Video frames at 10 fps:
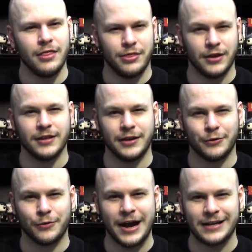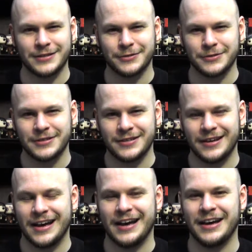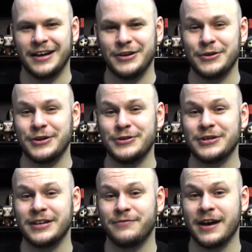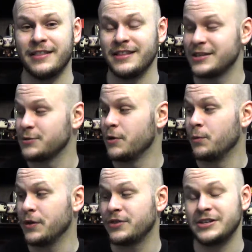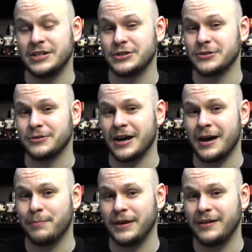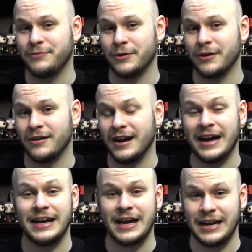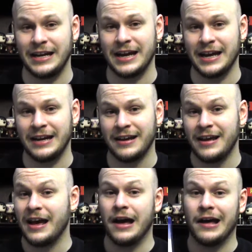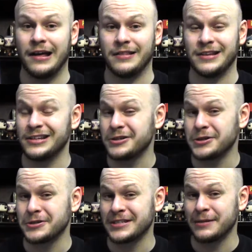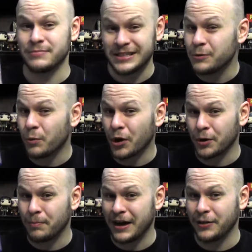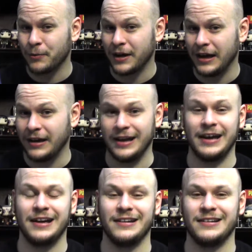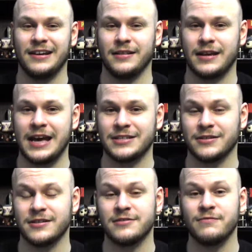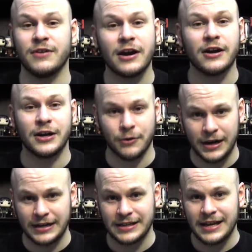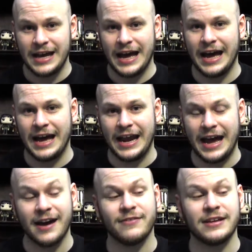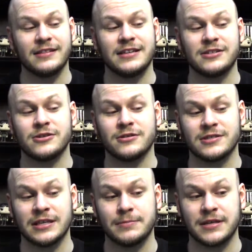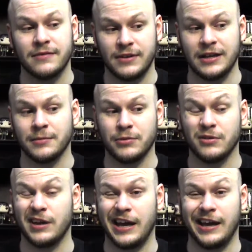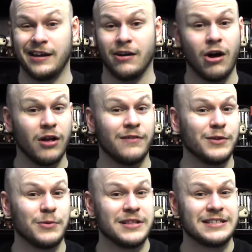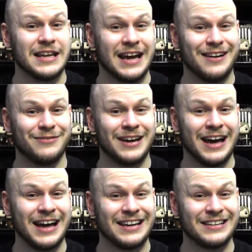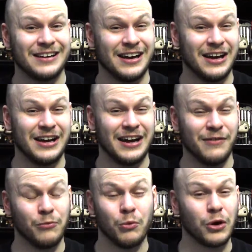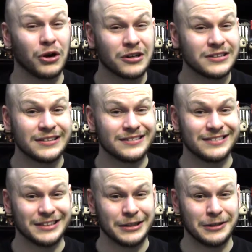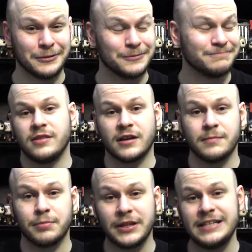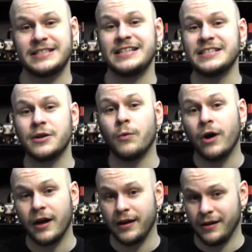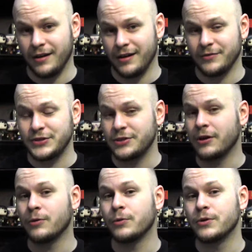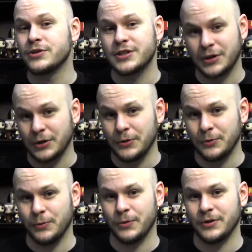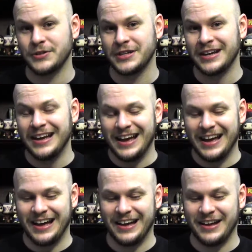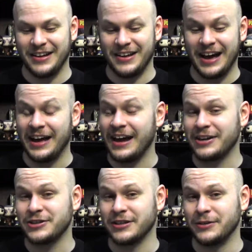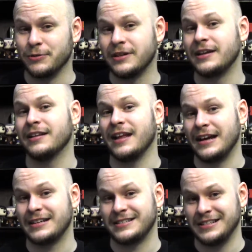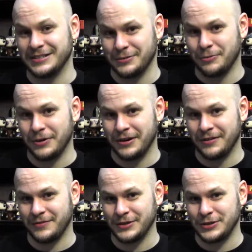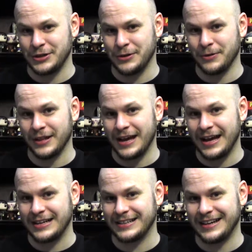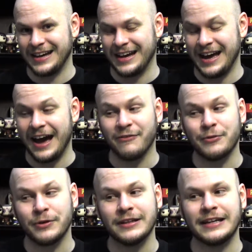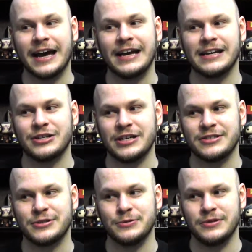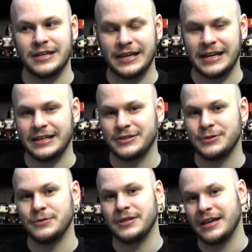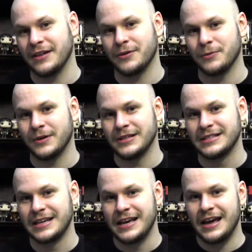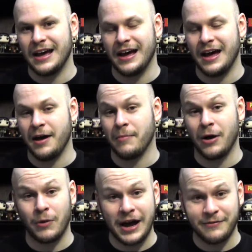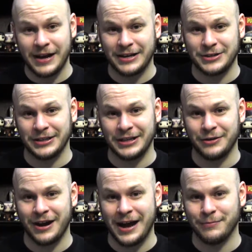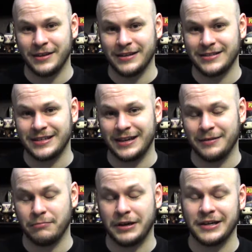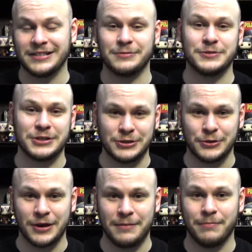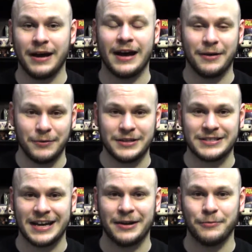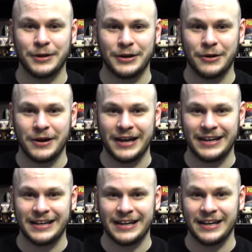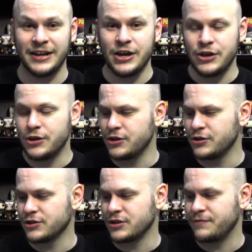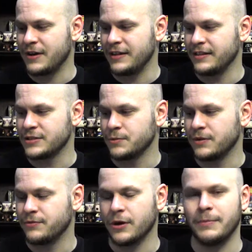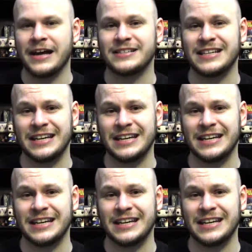The Little Rascals. You can usually find this one with the digital copy for $9.99. The digital slip did work, by the way, and the Castle is very great at having the digital slips available, and all of the ones that I've got have worked. So, the complete Season 1 of Star Wars: The Clone Wars. I actually really liked Season 1 of this show a lot. Haven't really gotten a chance to dig into the other ones. My wife actually grabbed this, and because it was such a great buy, we decided we'd go ahead and get it. You can usually find this one for about